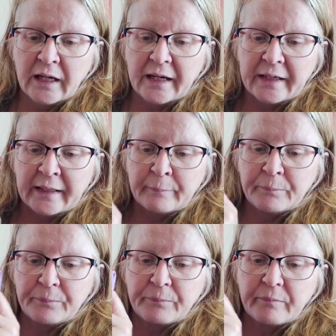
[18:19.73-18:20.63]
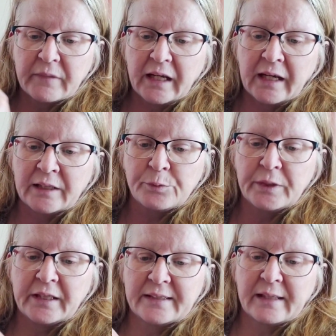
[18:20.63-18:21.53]
And
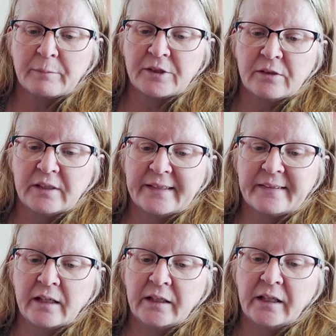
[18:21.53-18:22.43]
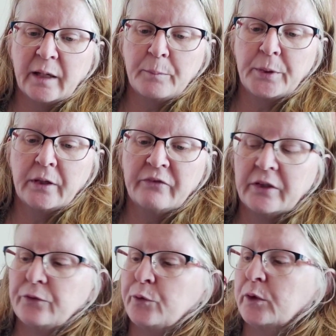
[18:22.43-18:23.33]
we think it's absolutely stunning and
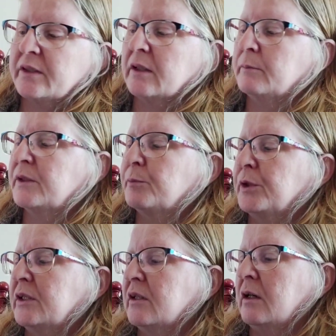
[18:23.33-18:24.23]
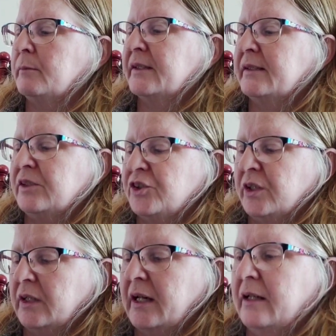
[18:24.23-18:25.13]
perfect for some springtime
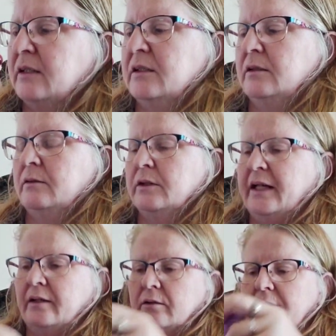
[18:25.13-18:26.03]
stitching. And hang